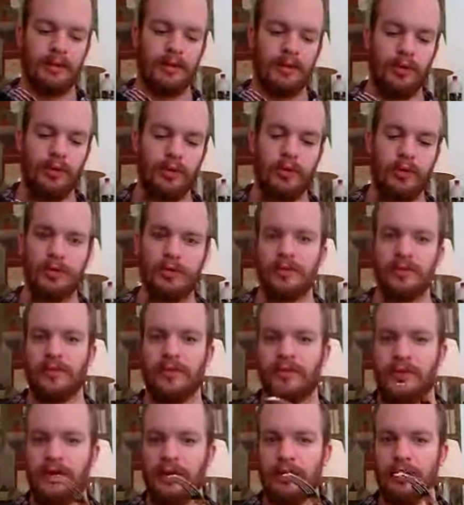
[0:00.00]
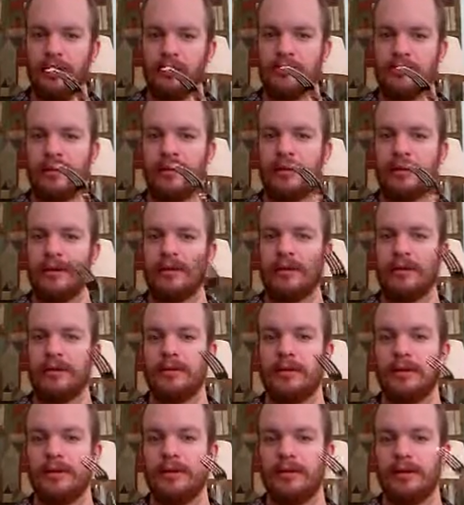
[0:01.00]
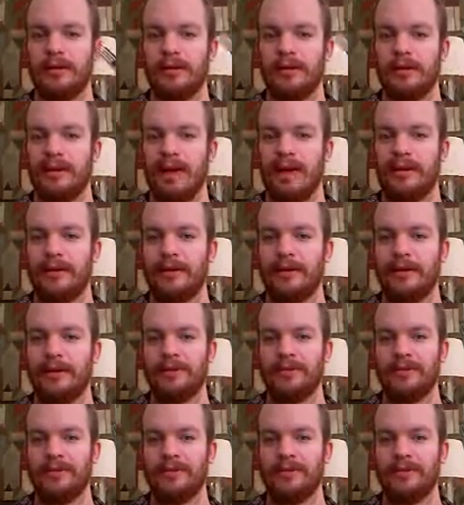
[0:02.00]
your fingers and hand.